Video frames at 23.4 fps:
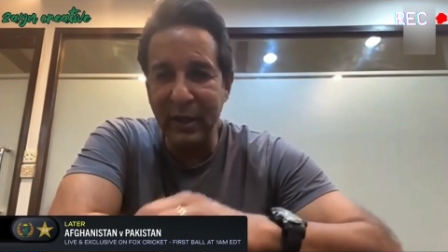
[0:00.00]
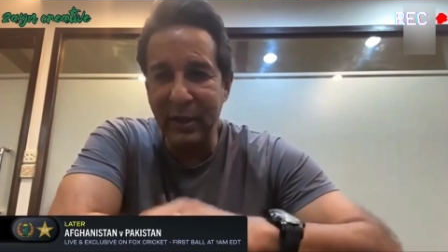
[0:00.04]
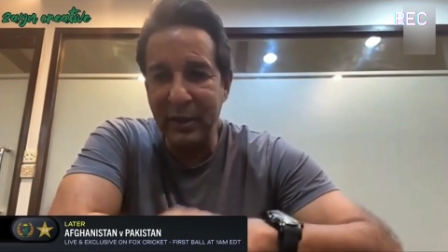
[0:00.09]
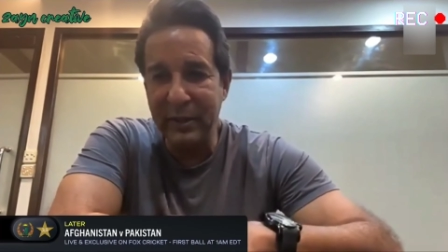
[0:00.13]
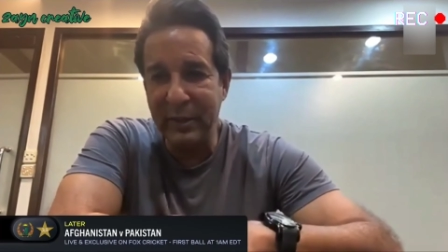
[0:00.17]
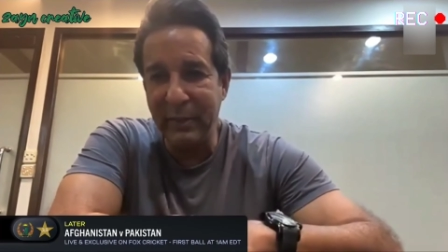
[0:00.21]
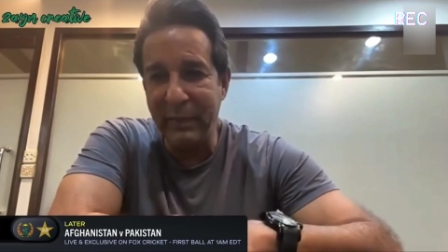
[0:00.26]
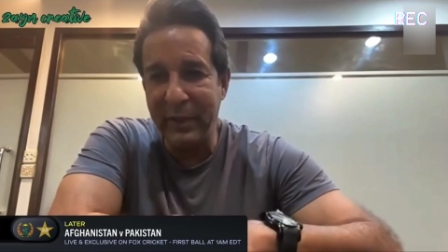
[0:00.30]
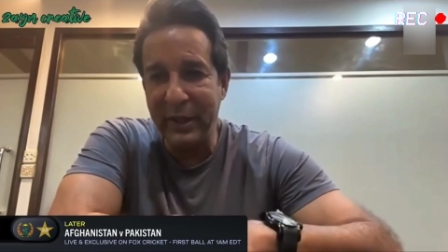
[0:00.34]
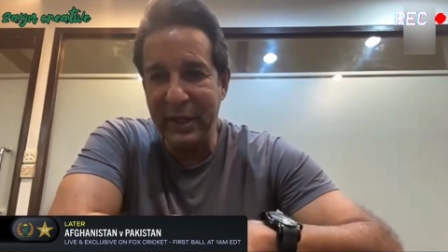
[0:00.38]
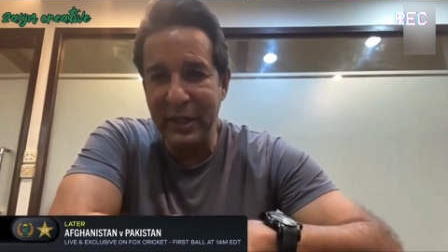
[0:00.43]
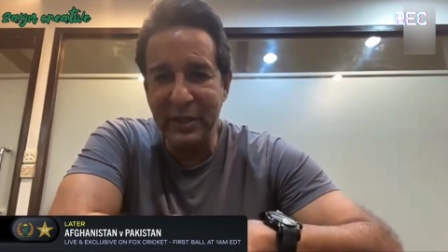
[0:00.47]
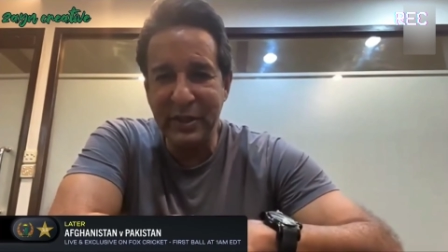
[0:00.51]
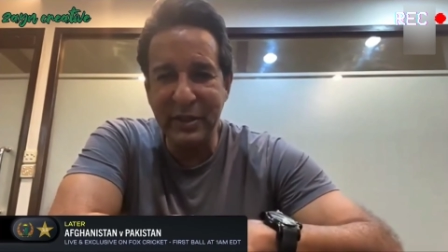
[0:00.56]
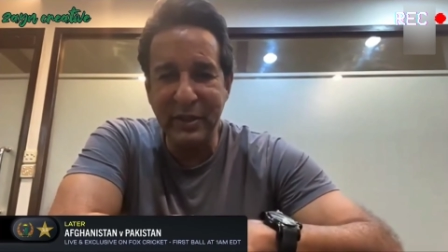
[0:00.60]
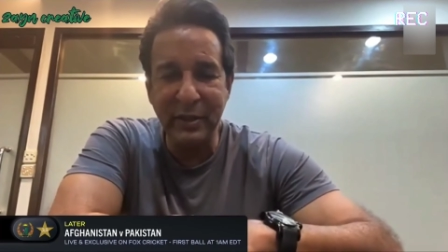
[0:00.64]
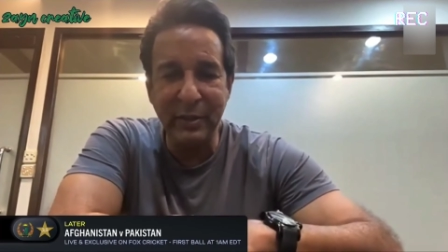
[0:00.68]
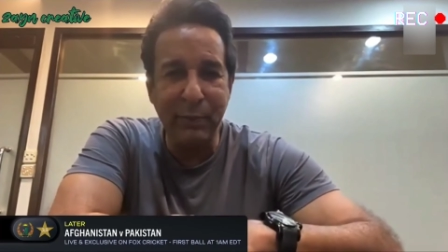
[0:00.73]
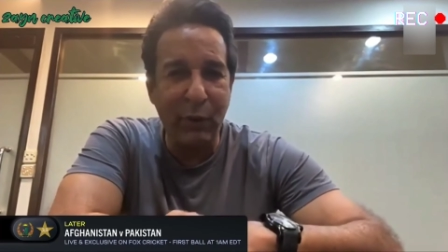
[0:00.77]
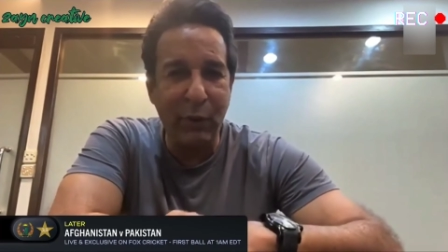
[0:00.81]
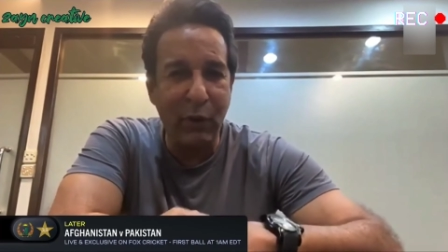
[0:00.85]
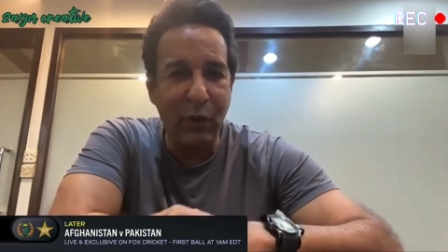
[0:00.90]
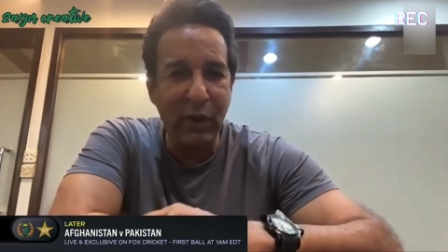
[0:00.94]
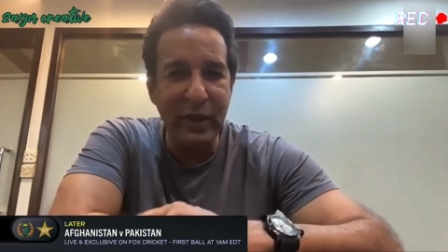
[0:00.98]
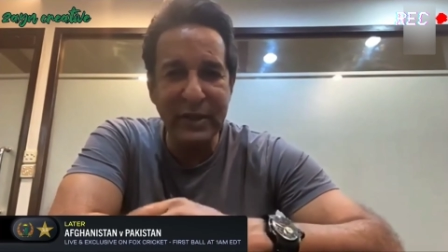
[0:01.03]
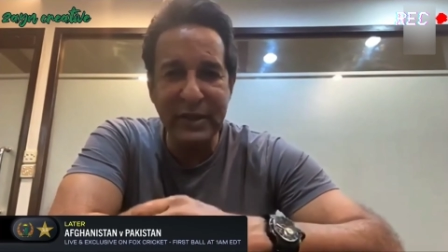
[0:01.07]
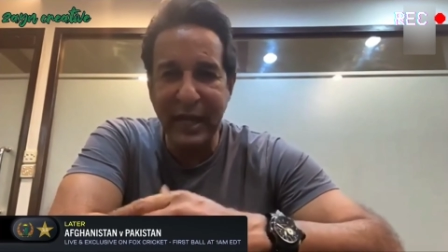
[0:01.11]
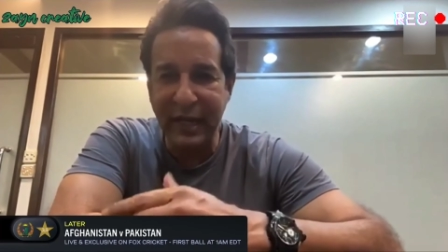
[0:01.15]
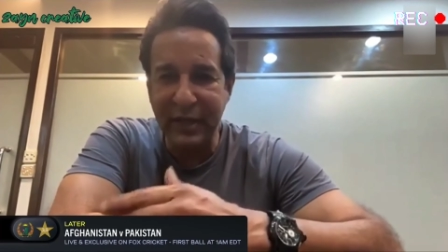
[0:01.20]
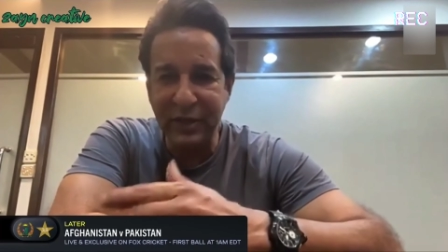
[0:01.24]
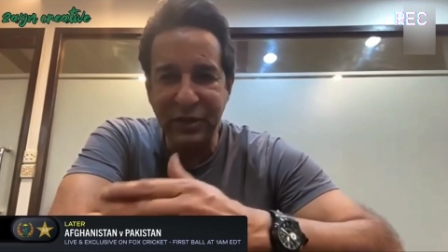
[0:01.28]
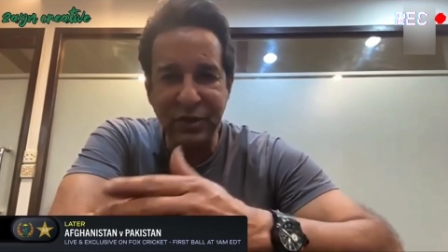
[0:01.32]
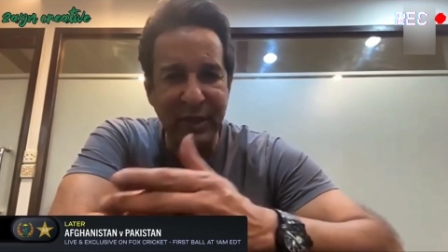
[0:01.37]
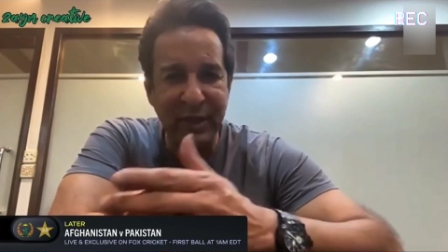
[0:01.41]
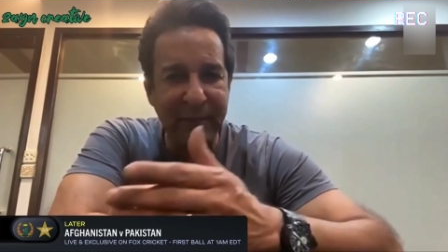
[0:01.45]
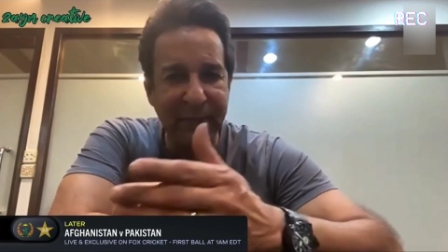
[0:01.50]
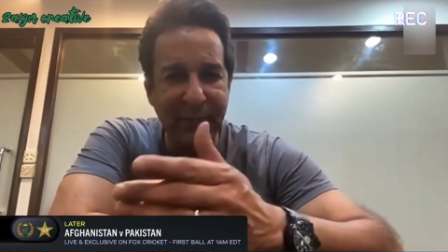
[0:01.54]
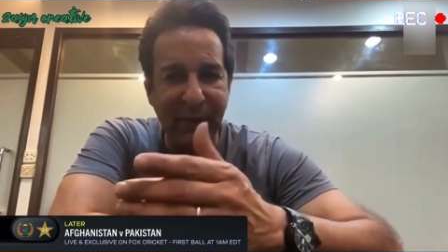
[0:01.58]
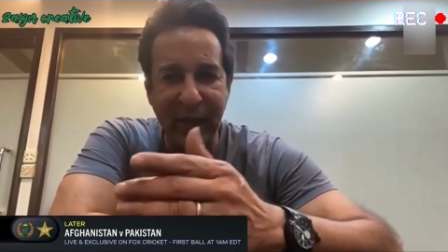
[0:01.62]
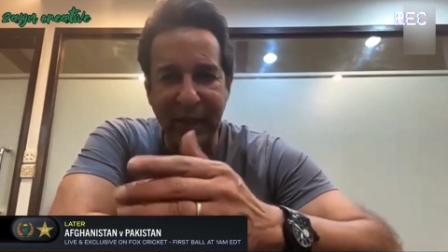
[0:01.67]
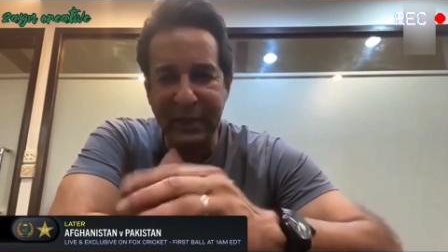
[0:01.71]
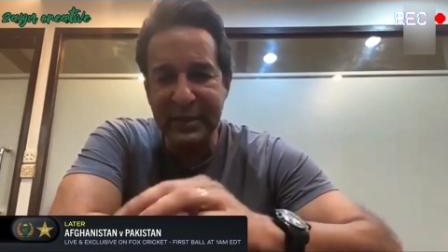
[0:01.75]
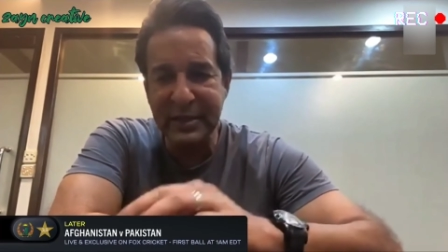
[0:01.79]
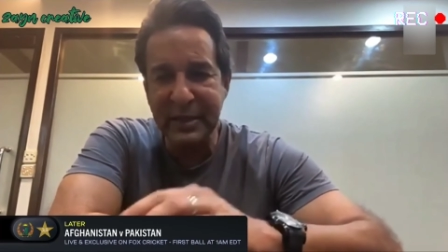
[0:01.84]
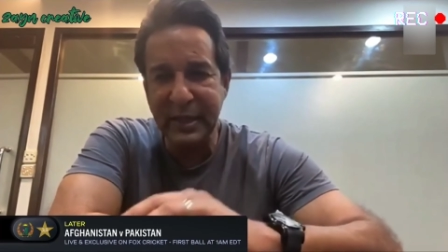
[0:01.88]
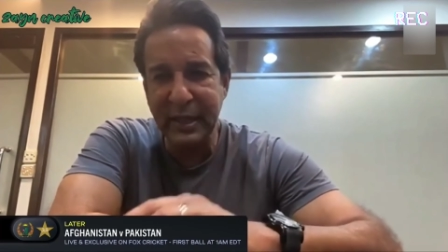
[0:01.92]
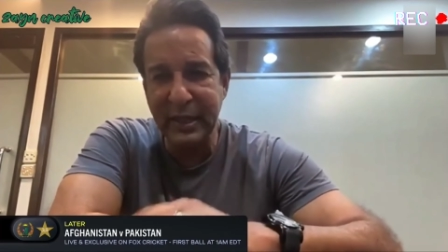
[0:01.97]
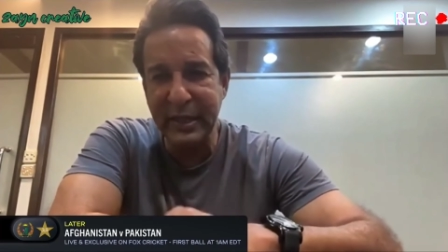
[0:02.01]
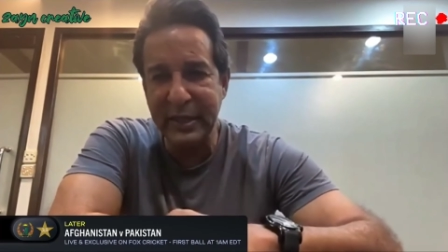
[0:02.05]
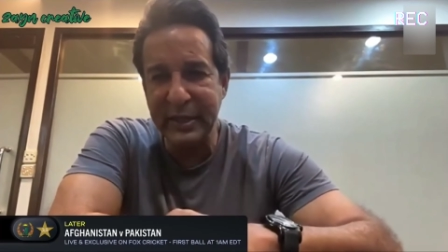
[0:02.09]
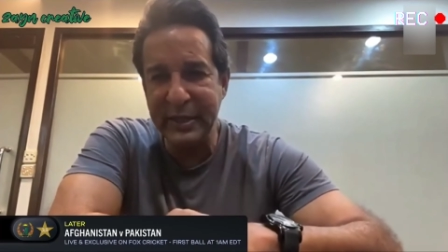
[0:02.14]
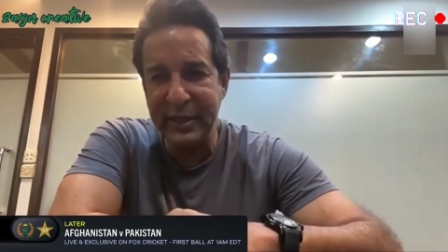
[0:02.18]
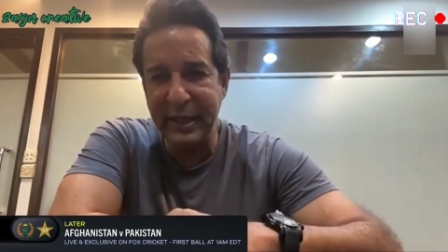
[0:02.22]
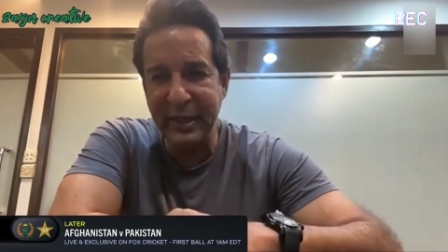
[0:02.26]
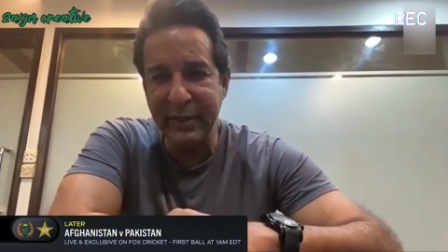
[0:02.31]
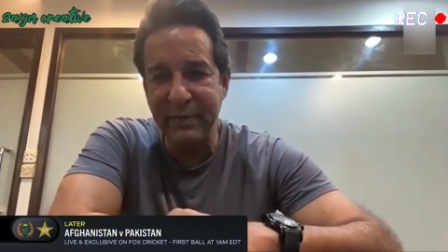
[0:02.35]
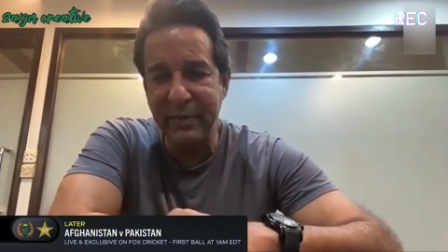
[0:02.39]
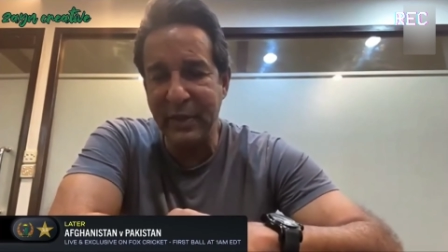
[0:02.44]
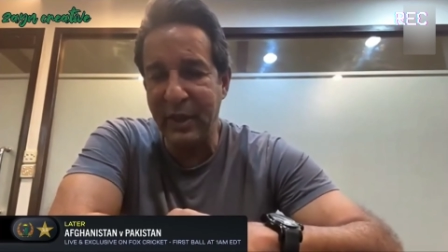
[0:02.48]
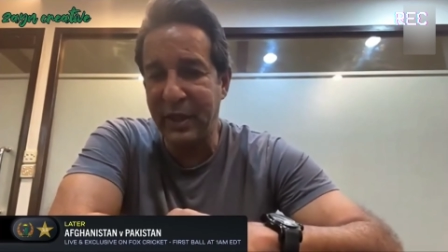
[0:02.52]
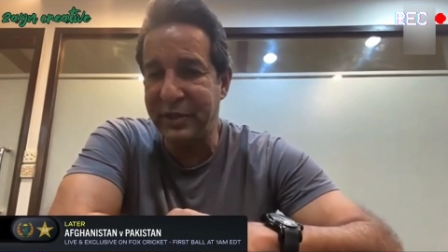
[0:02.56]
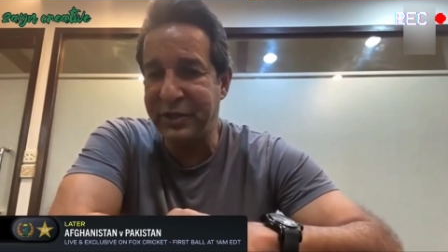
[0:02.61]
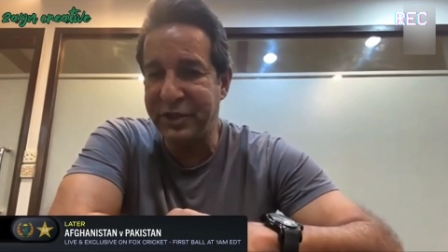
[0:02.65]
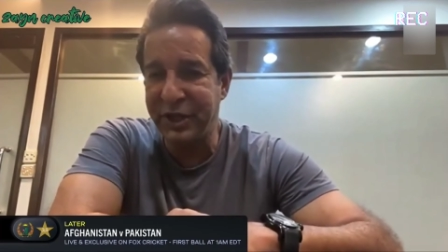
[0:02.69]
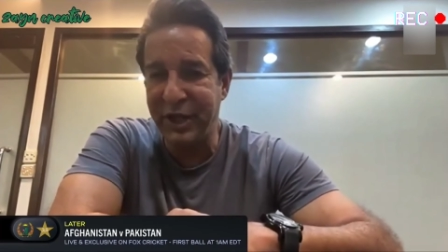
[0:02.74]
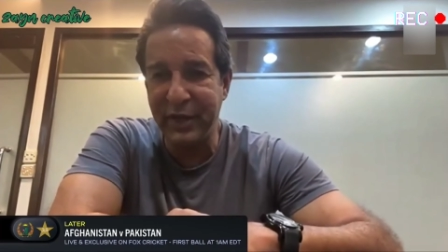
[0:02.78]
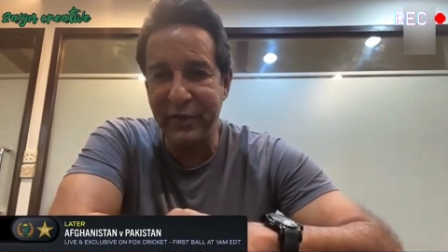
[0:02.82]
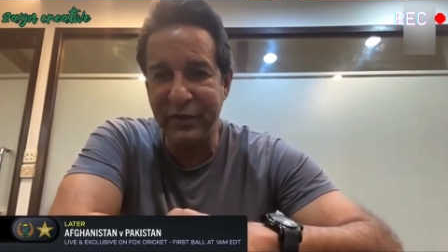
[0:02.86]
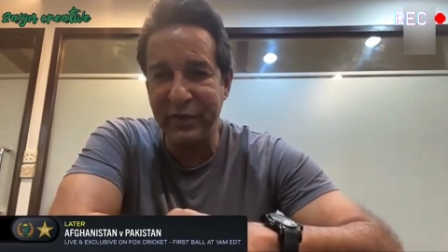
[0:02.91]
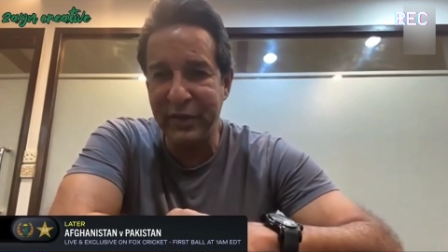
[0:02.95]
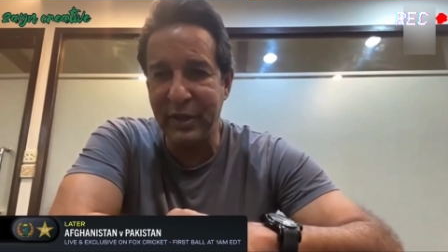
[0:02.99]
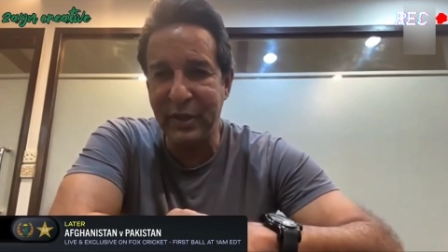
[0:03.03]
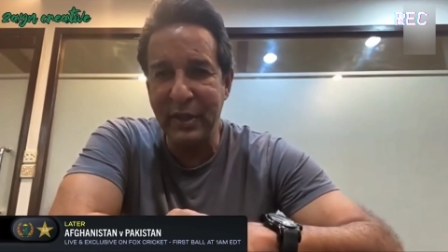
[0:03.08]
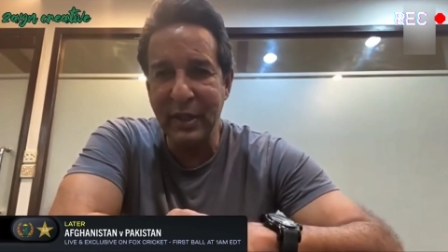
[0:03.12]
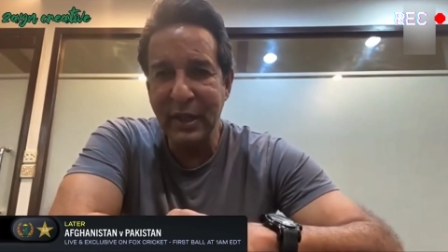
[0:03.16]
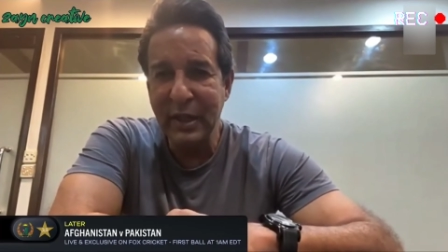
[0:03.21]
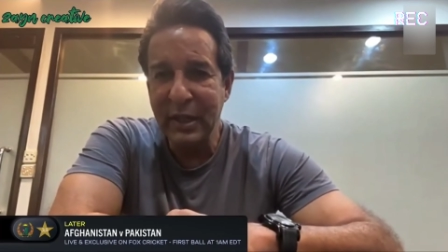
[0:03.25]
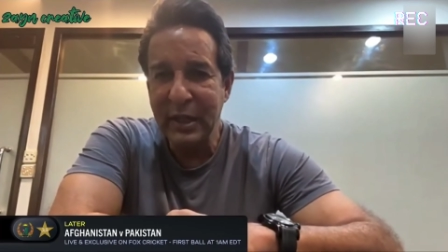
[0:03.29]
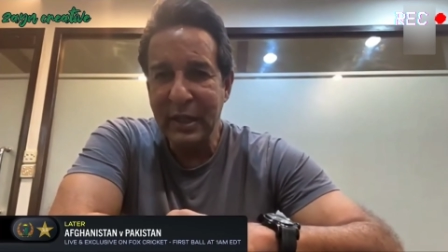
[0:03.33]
The boys, actually, Pakistani team, general,